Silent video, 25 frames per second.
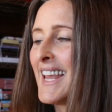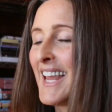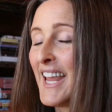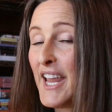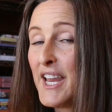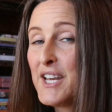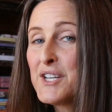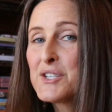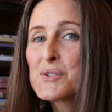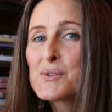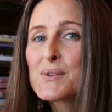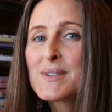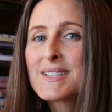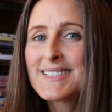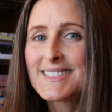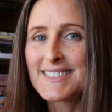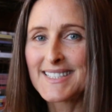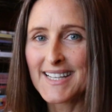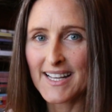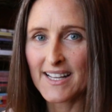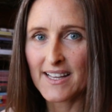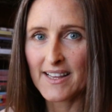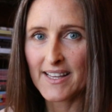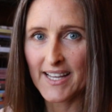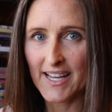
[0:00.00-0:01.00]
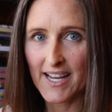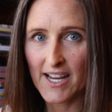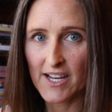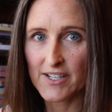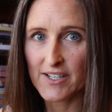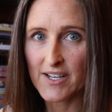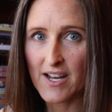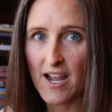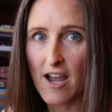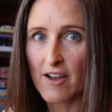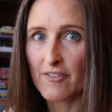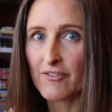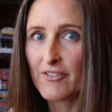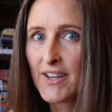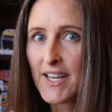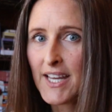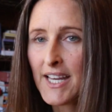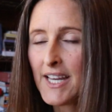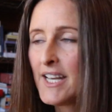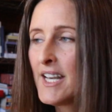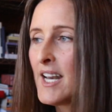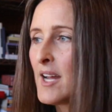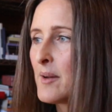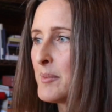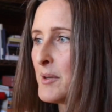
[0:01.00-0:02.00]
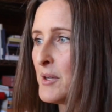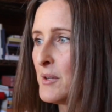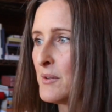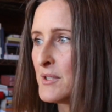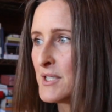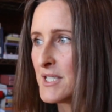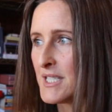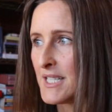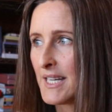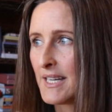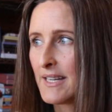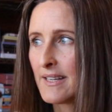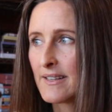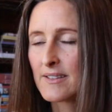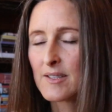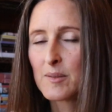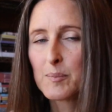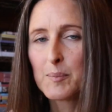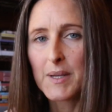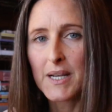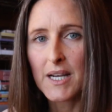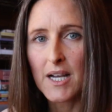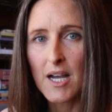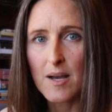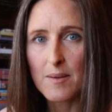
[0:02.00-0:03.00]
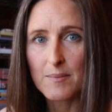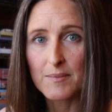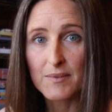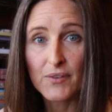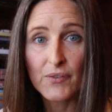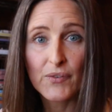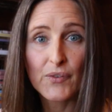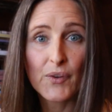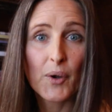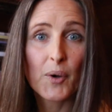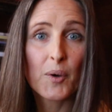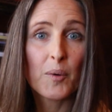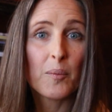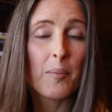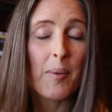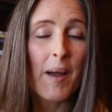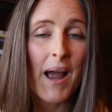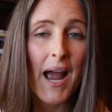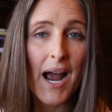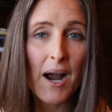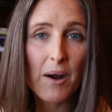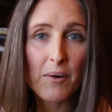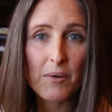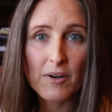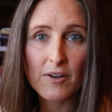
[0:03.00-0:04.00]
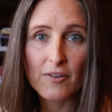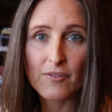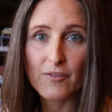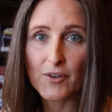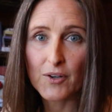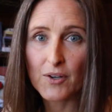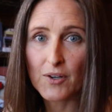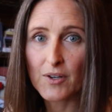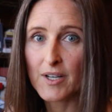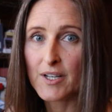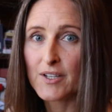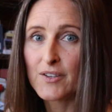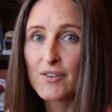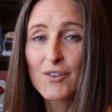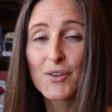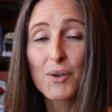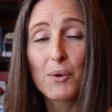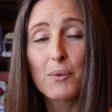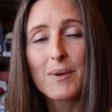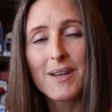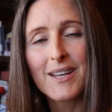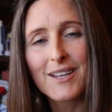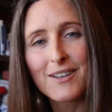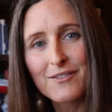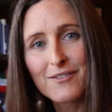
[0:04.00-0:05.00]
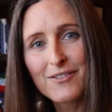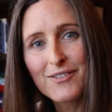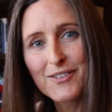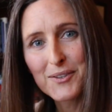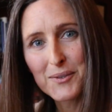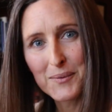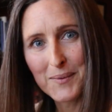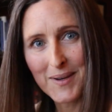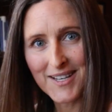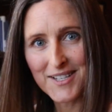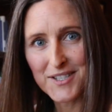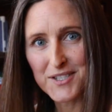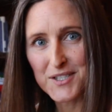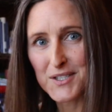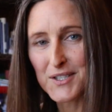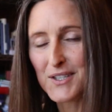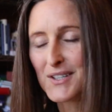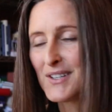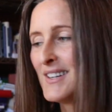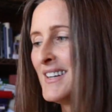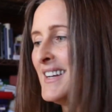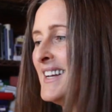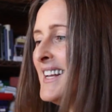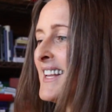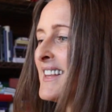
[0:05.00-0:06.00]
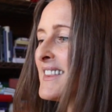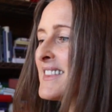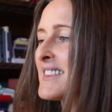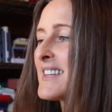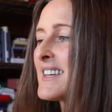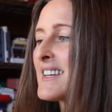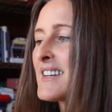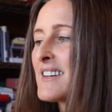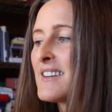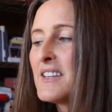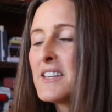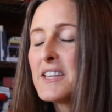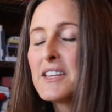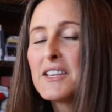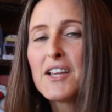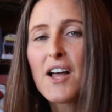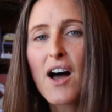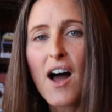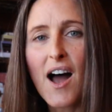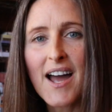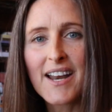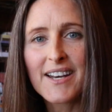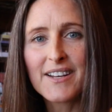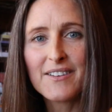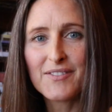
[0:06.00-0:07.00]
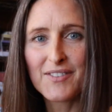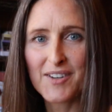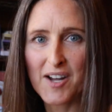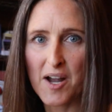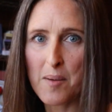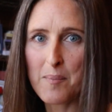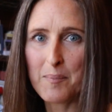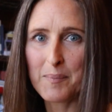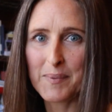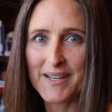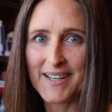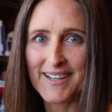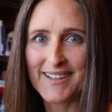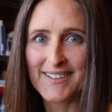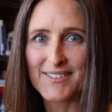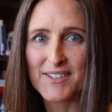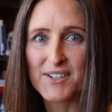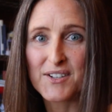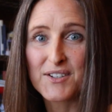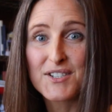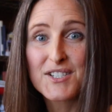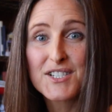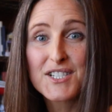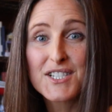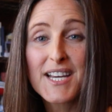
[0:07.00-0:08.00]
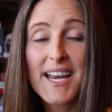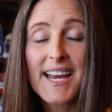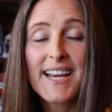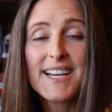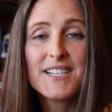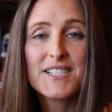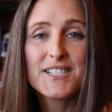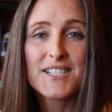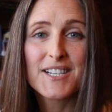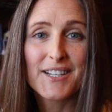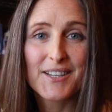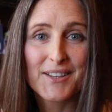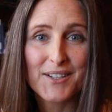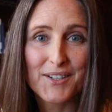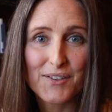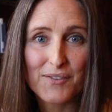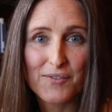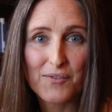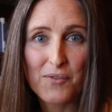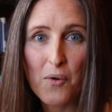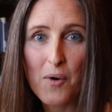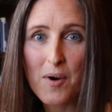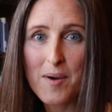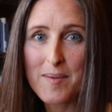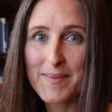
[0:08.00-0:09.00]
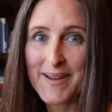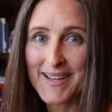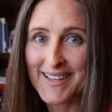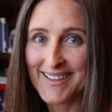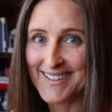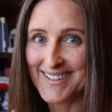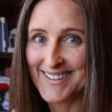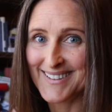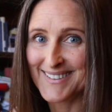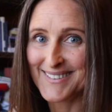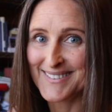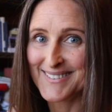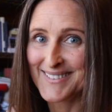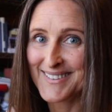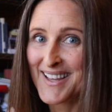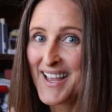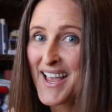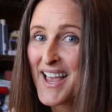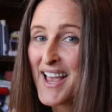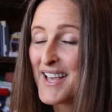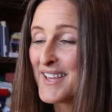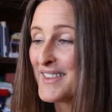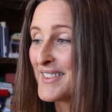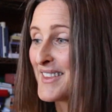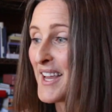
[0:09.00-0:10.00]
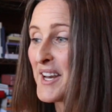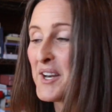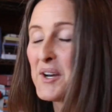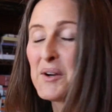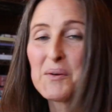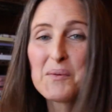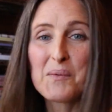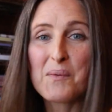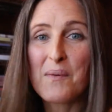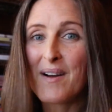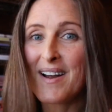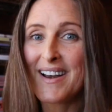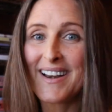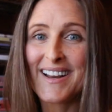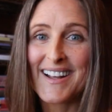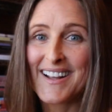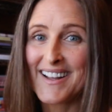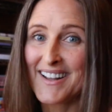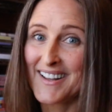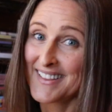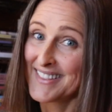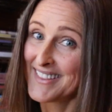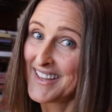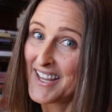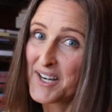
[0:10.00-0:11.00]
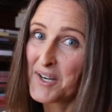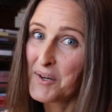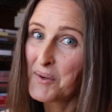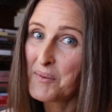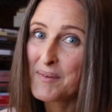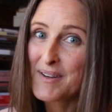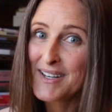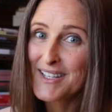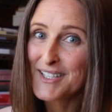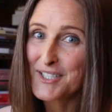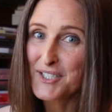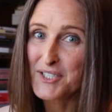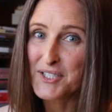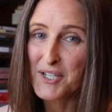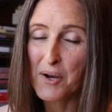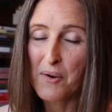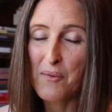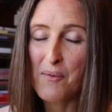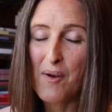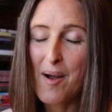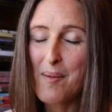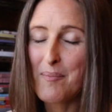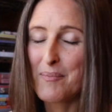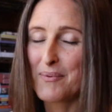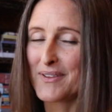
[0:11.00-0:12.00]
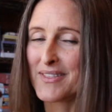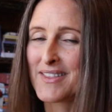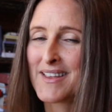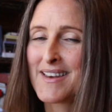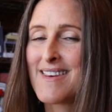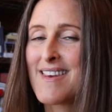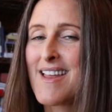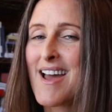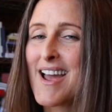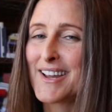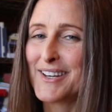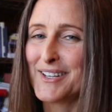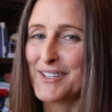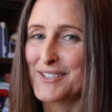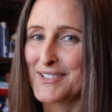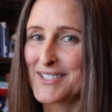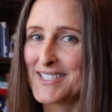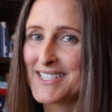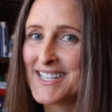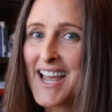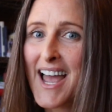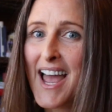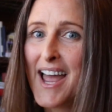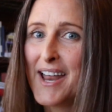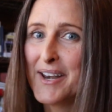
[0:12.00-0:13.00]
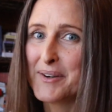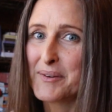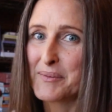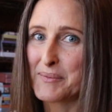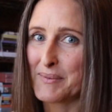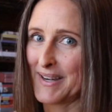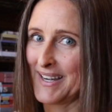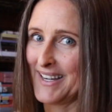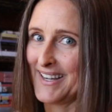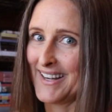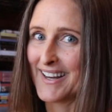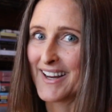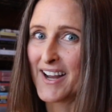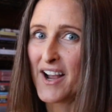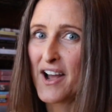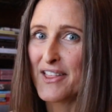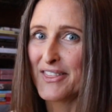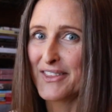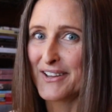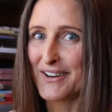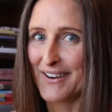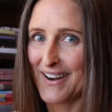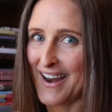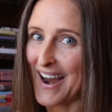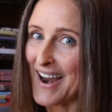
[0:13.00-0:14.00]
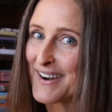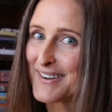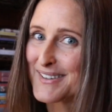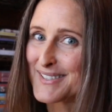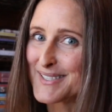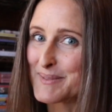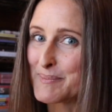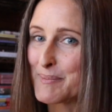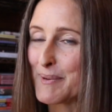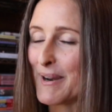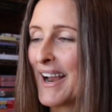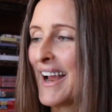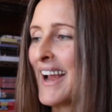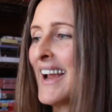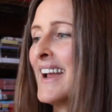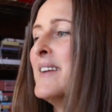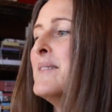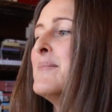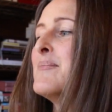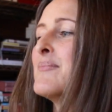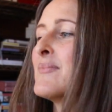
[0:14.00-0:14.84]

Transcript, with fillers: Interestingly enough, E W G has become so powerful and so influential that a lot of companies are changing their formulas. They don't want to they don't want to show up with a nine or ten rating on their hairspray.